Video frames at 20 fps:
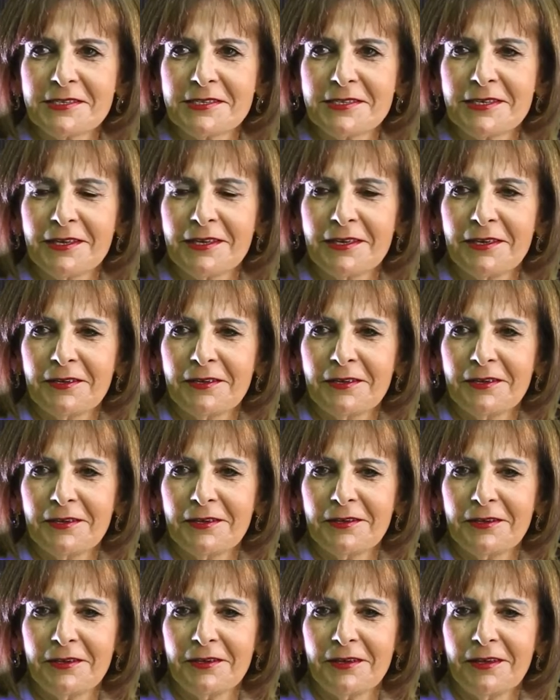is
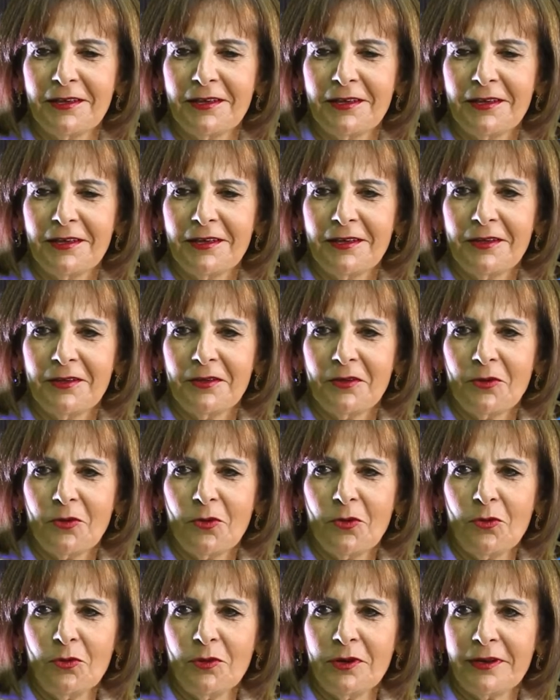
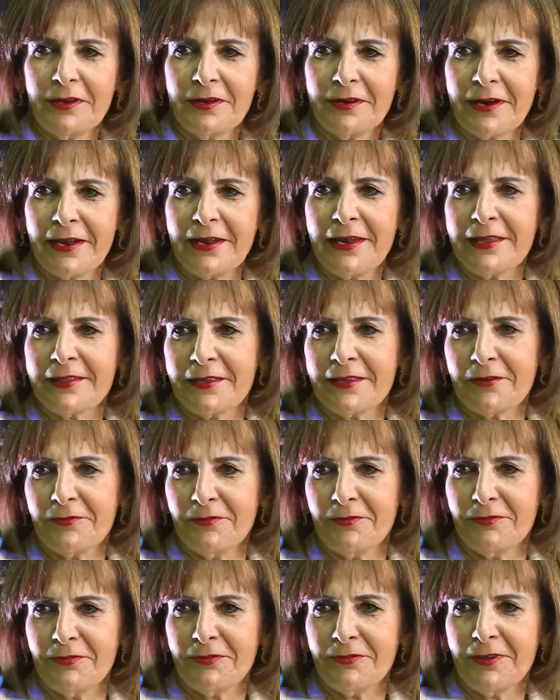all
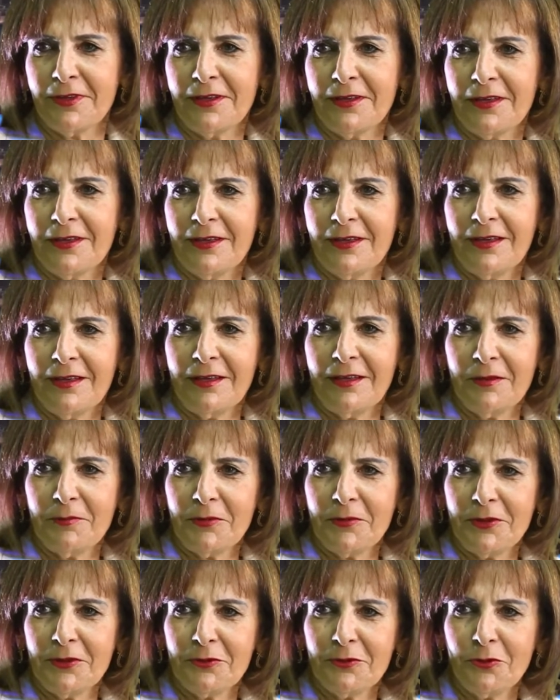relative.
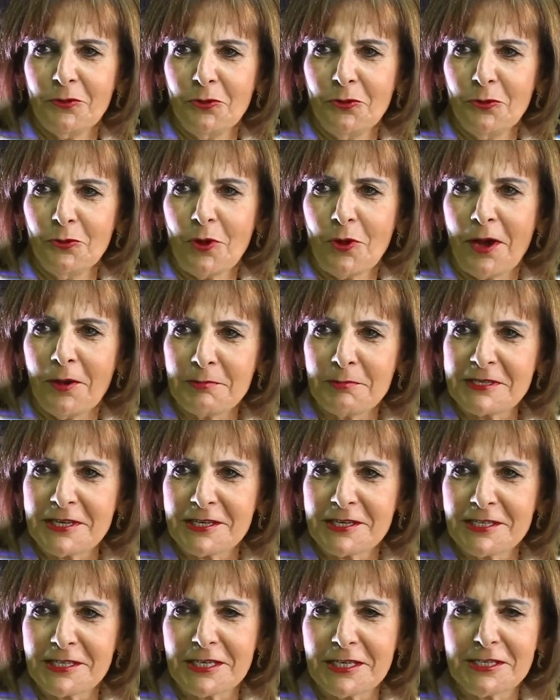I mean, to you, I'm
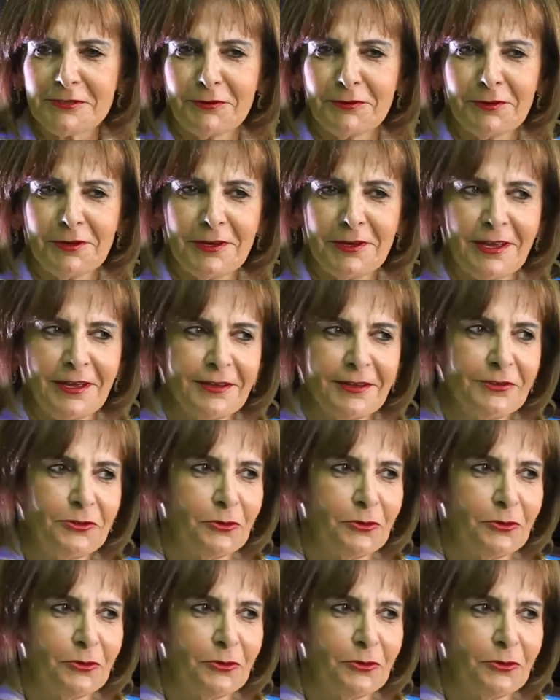successful.